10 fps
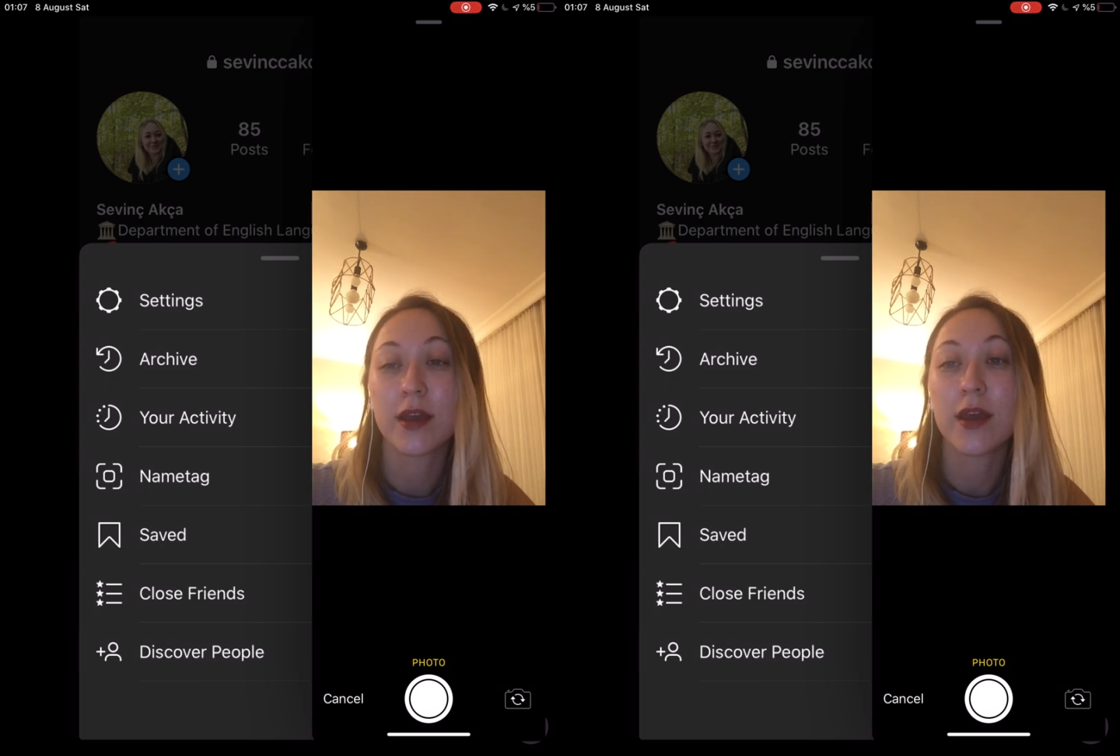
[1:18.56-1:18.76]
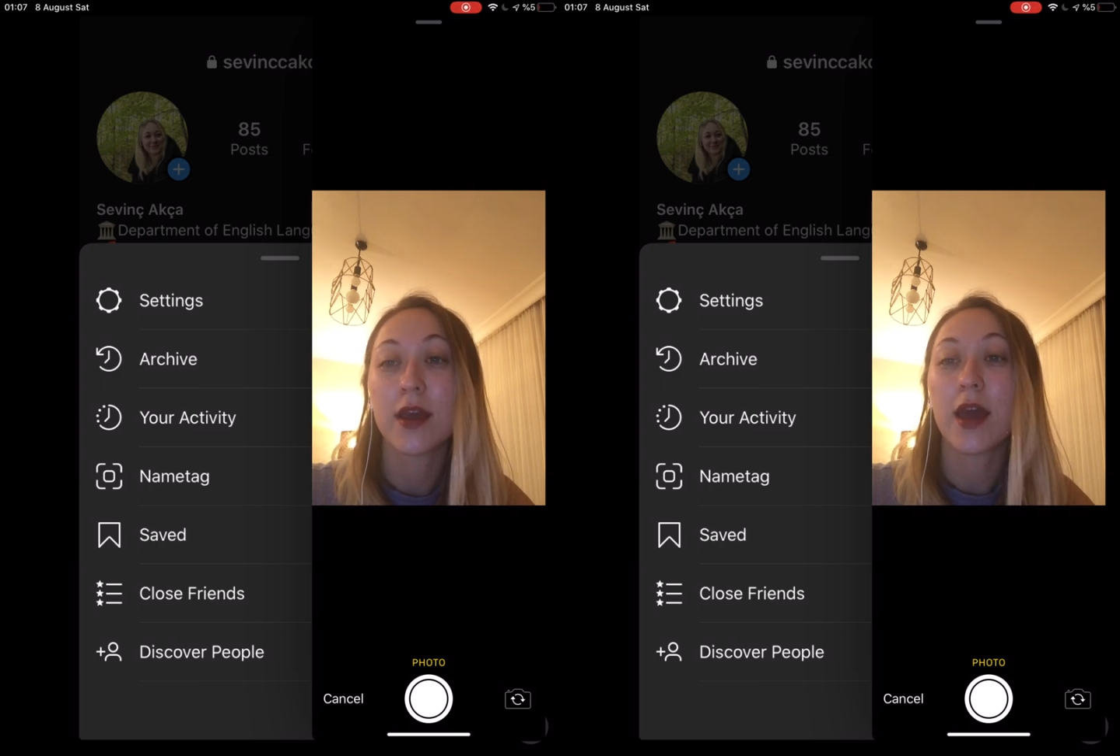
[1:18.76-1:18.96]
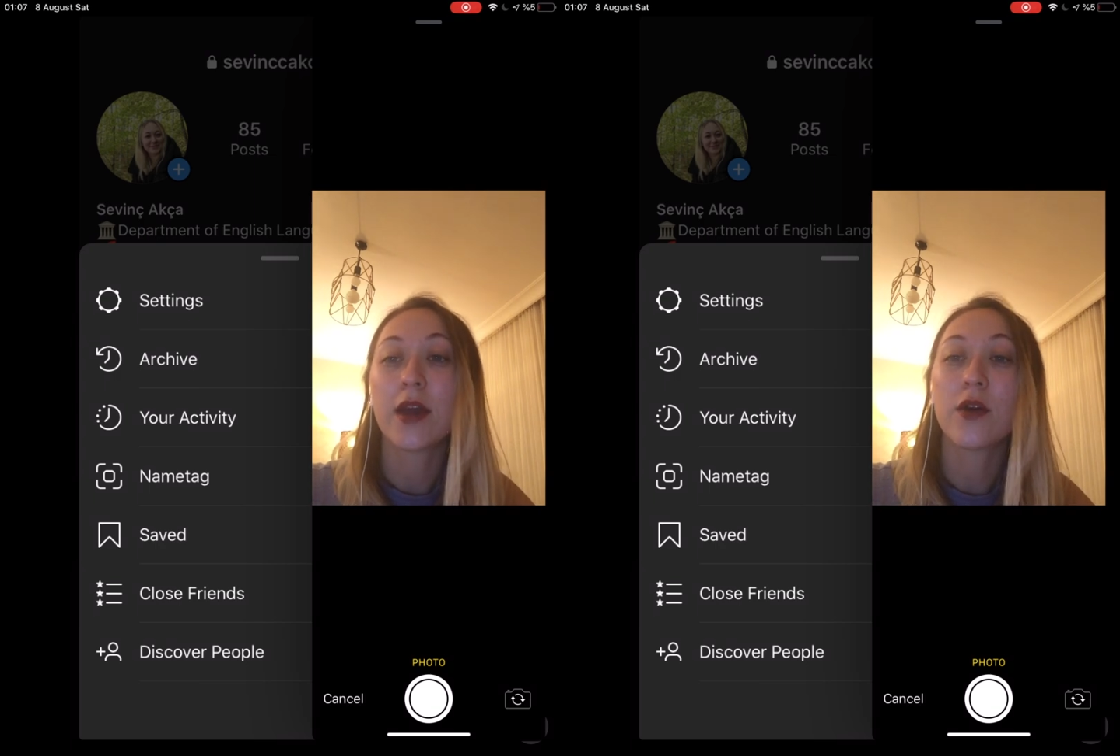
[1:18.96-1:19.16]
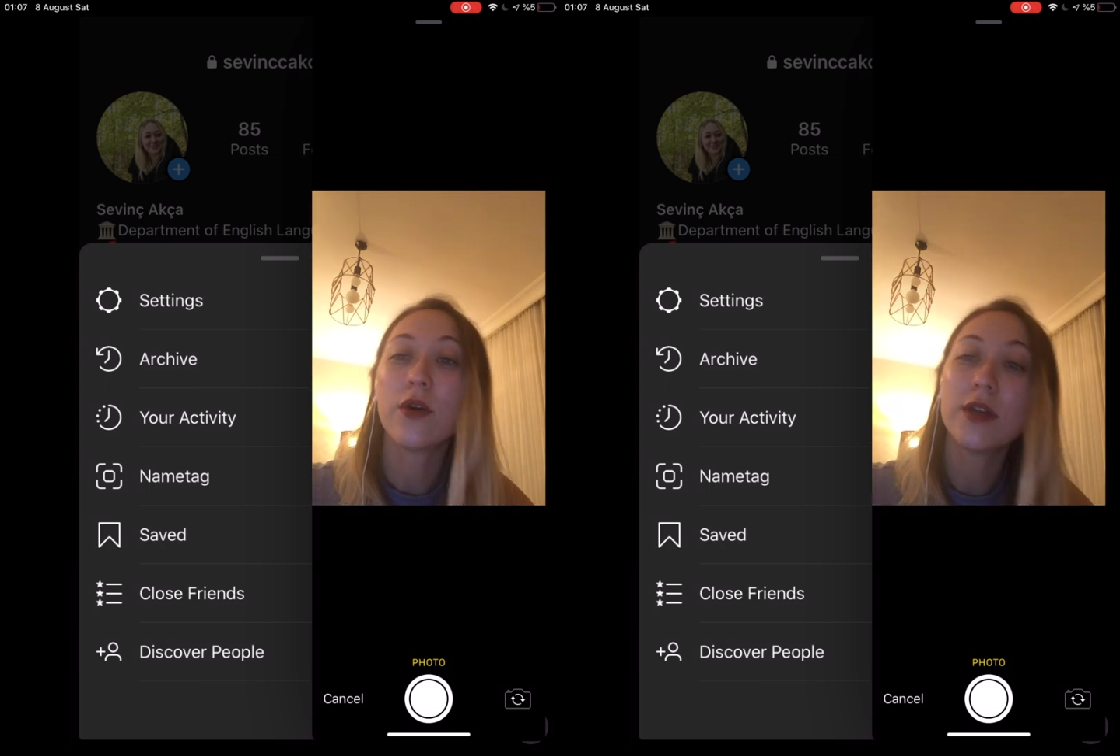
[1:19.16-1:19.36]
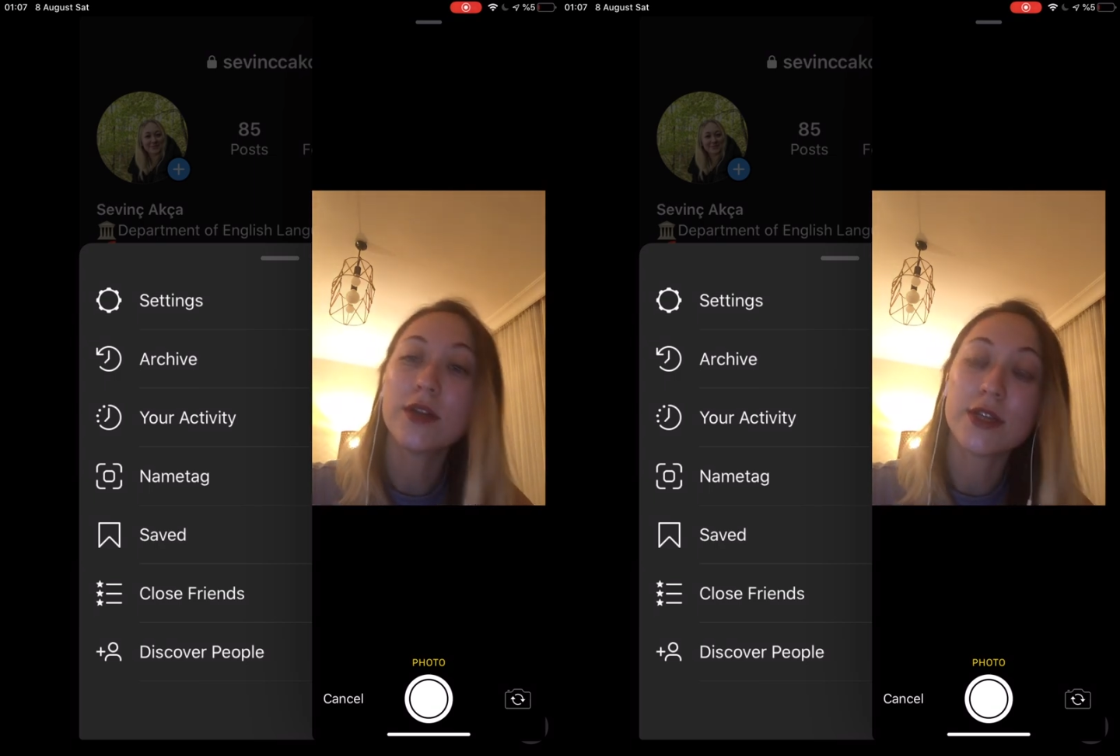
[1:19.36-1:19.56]

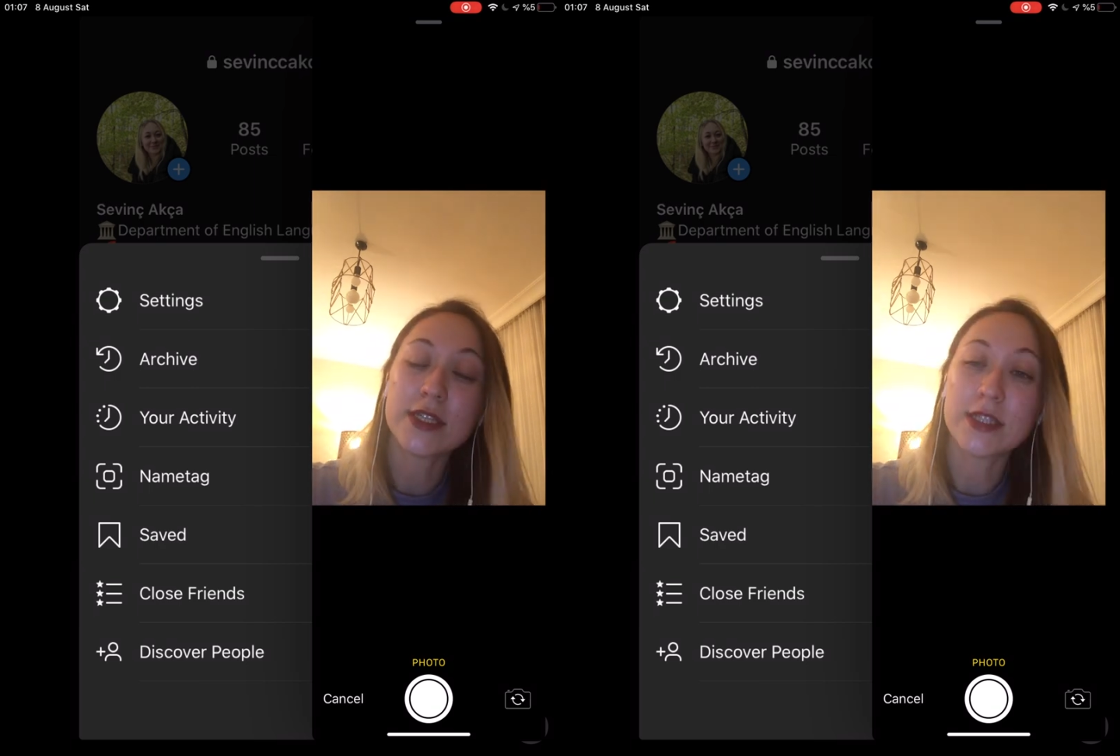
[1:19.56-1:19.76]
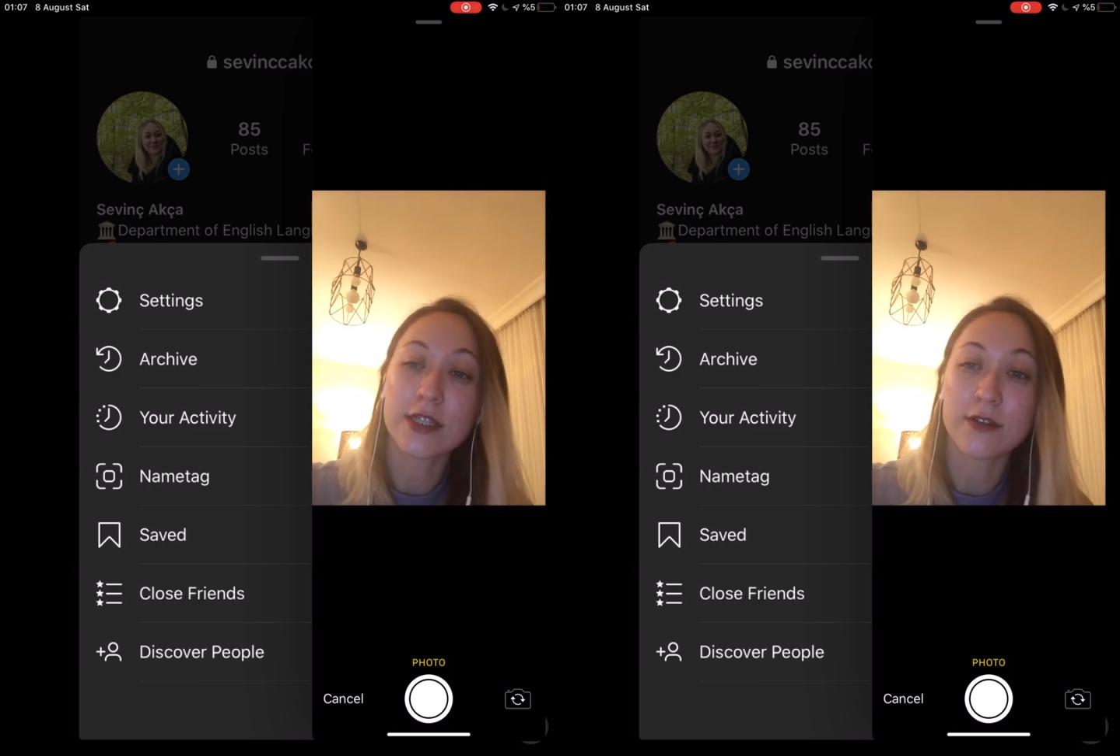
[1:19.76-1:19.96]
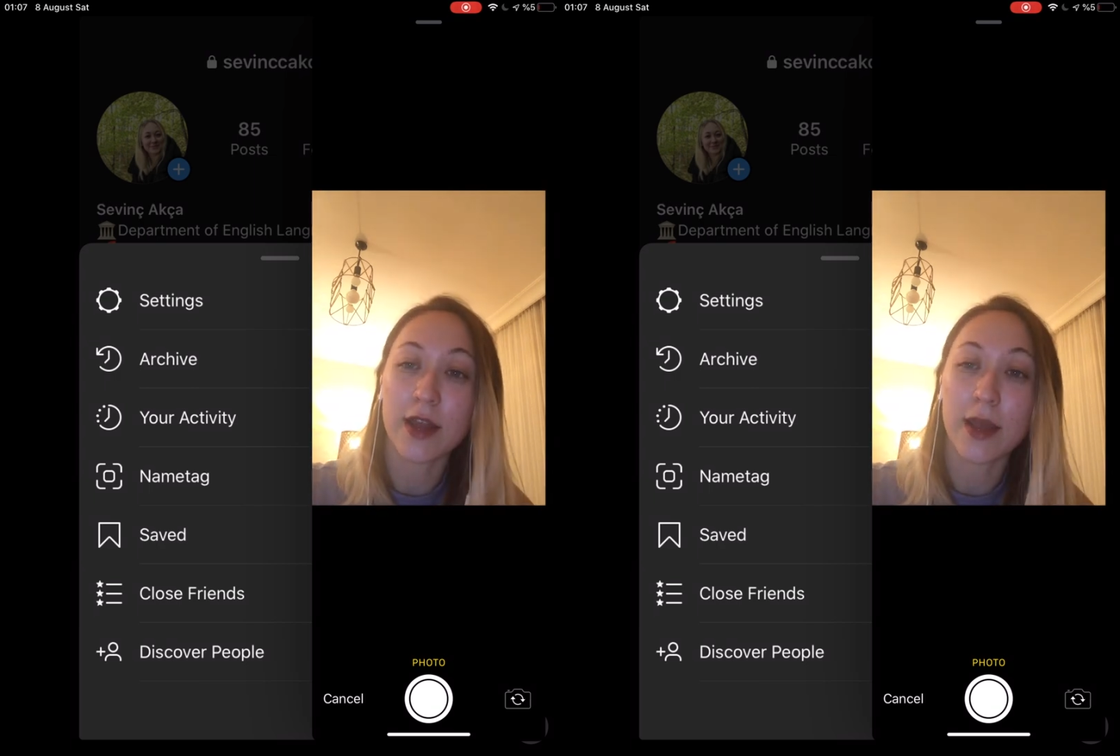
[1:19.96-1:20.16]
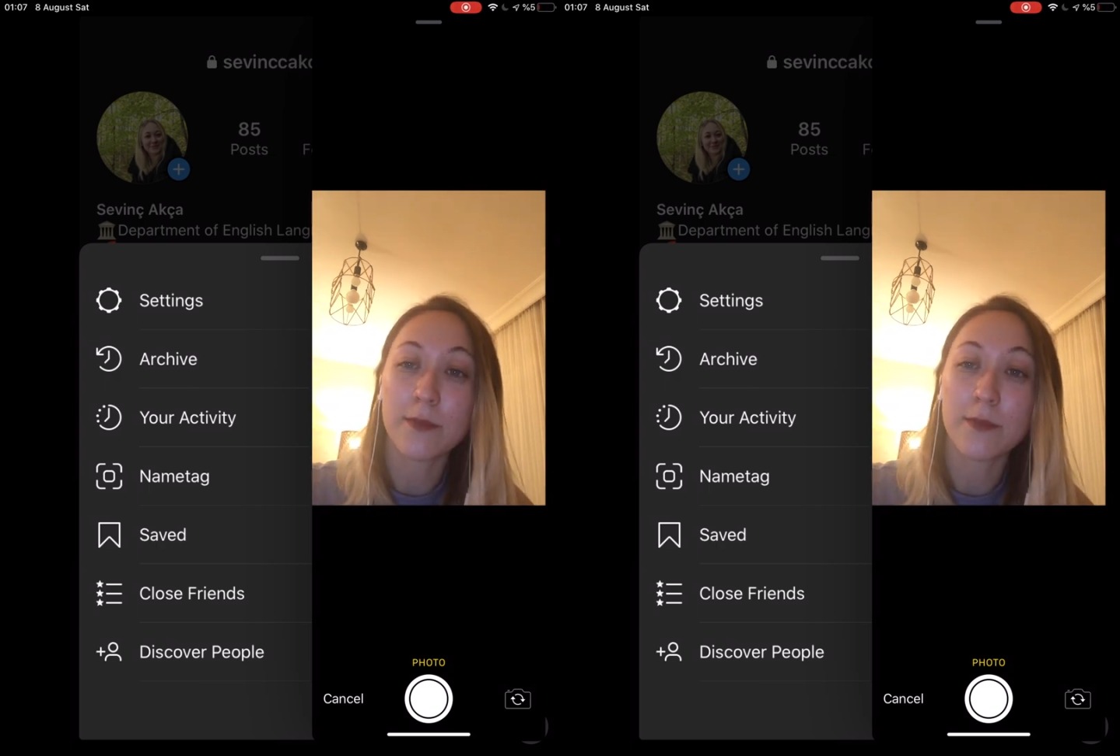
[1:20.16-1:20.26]
According to Instagram,